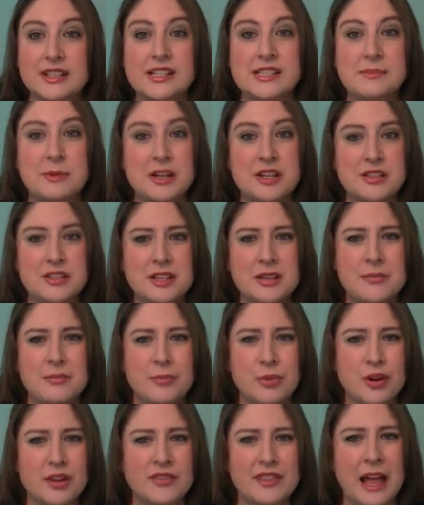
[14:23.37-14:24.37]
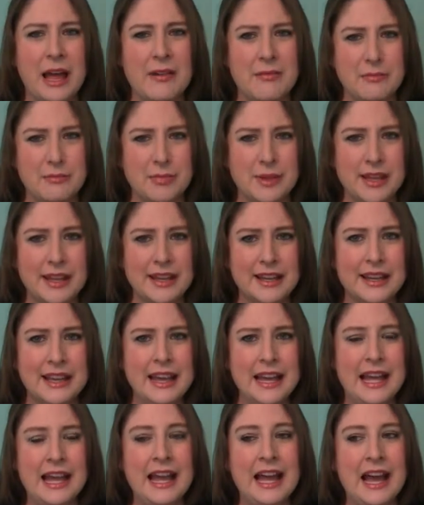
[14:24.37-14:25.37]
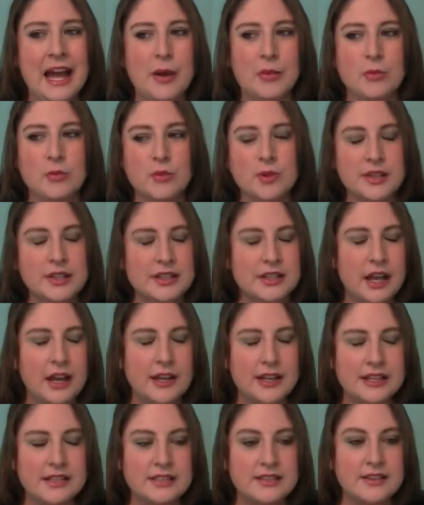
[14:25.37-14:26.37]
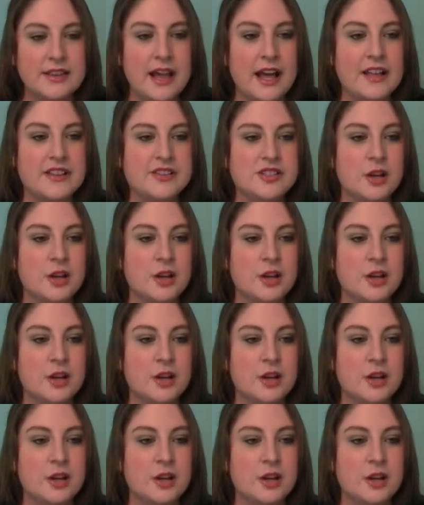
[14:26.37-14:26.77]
especially a book that big. I'm really not into that.